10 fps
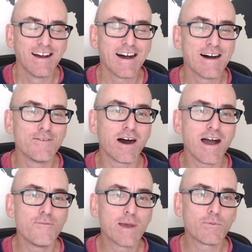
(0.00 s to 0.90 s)

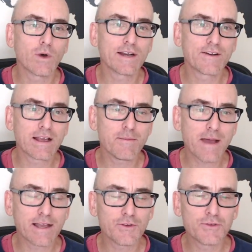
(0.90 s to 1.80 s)
I have been wondering
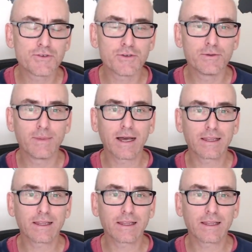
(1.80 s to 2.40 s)
about YouTube